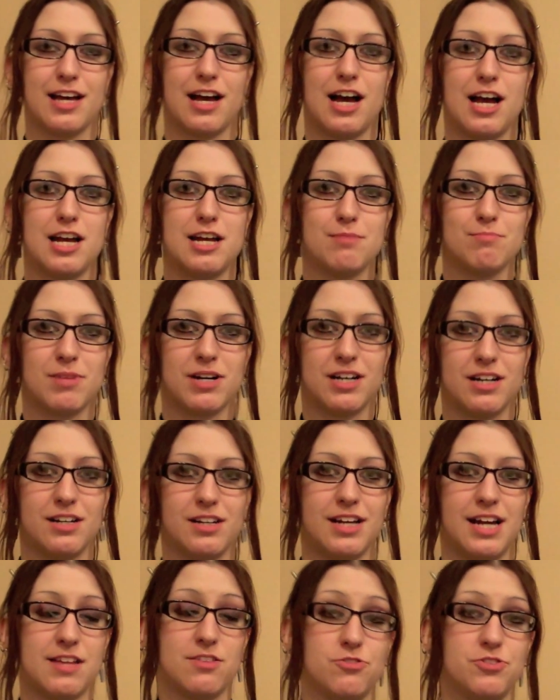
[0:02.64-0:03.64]
I'm
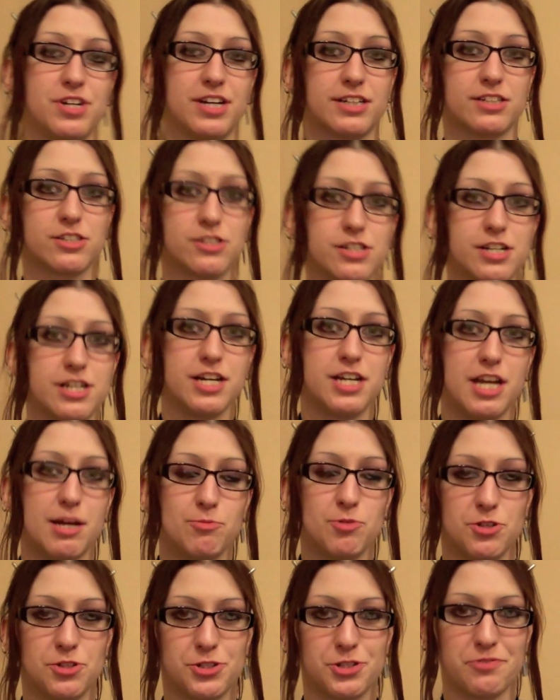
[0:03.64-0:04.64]
Heather Decker, and
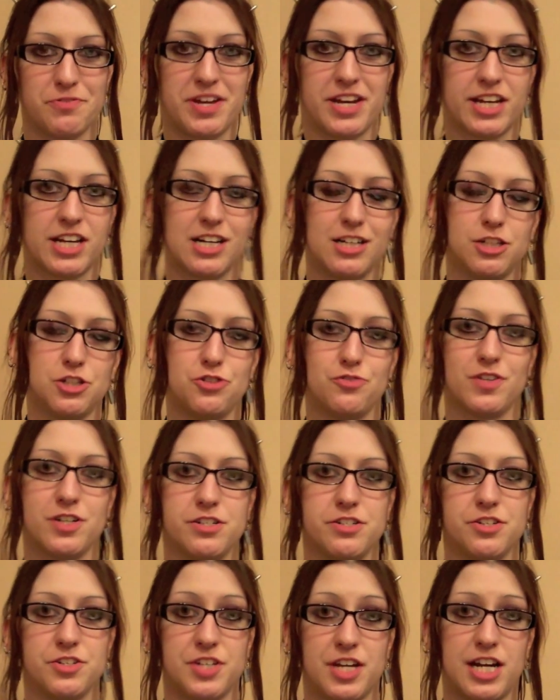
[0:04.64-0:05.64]
I'm with Savannah College of
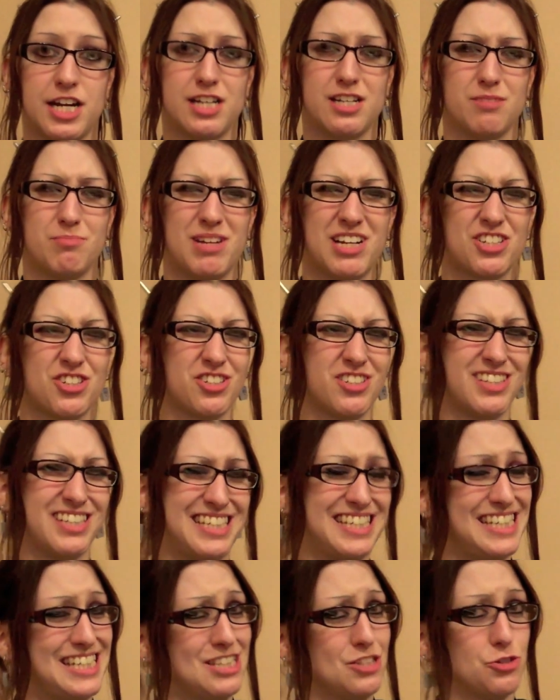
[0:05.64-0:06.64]
Art and Design. I'm actually
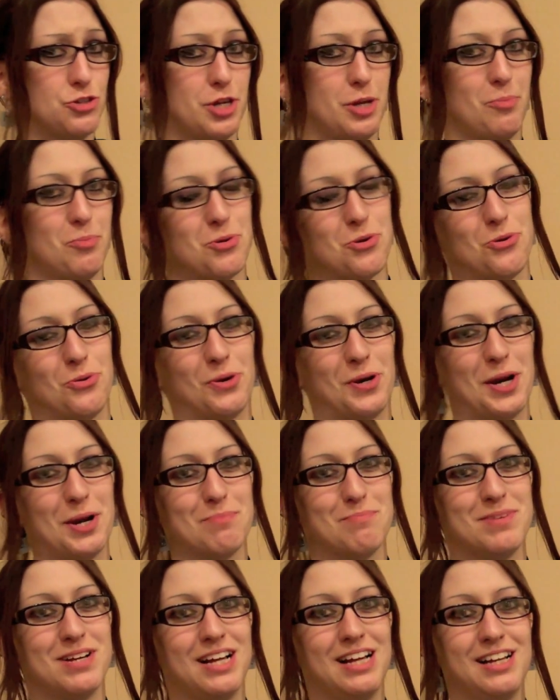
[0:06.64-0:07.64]
the e-learning
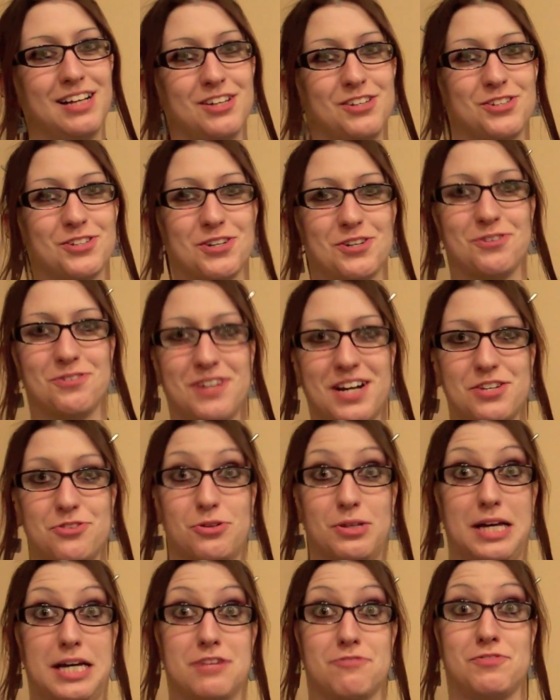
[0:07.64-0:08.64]
program. So I
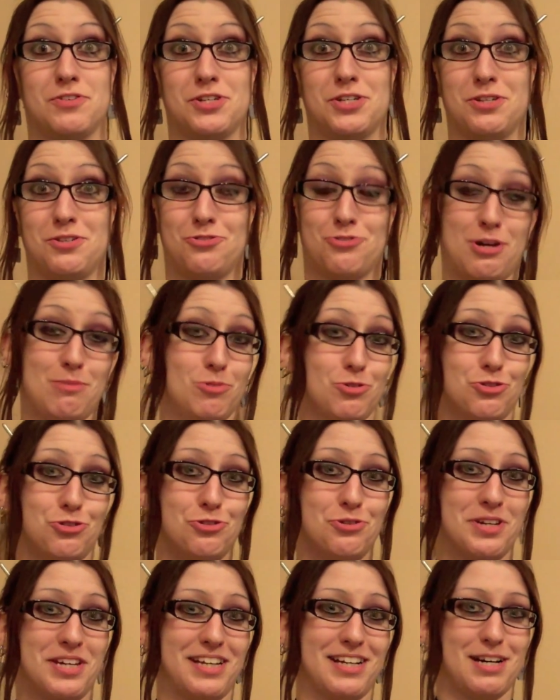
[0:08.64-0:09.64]
do a lot of
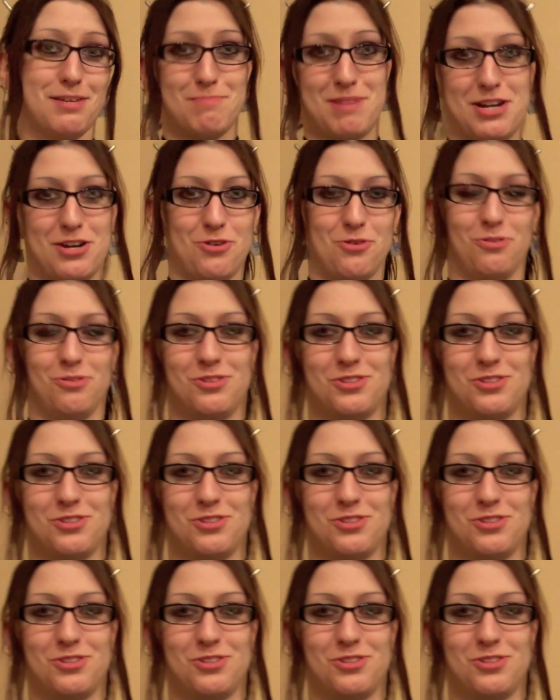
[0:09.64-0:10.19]
troubleshooting on my own.